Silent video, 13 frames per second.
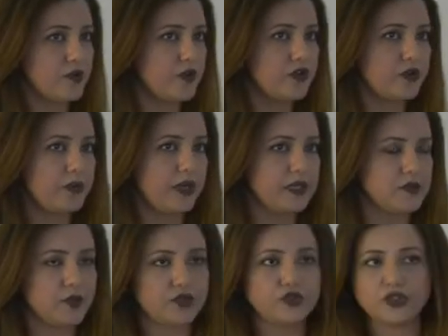workplace,
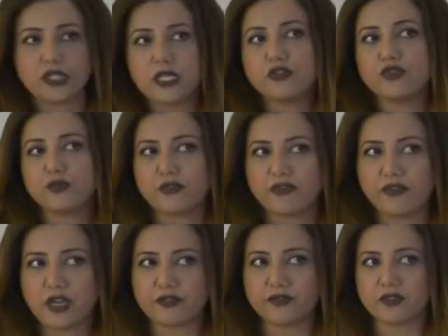we don't need to
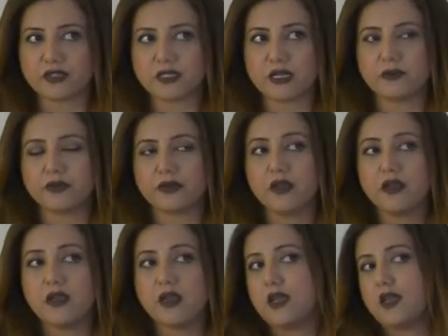provide, for example,
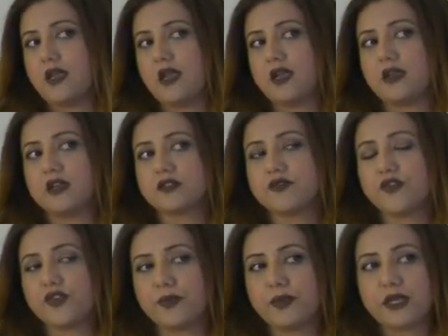areas
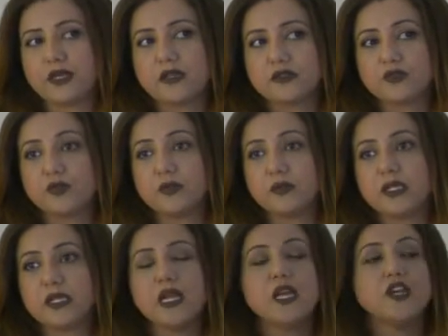for pregnant women.
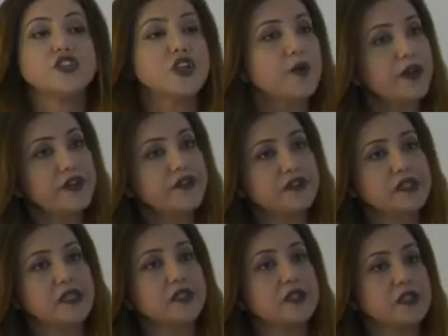Showering
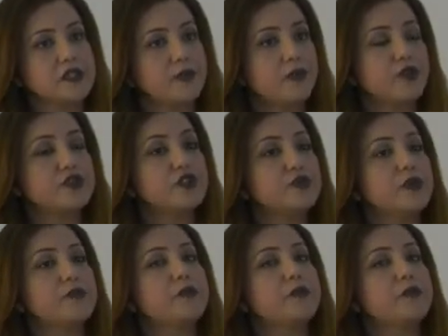facility is important when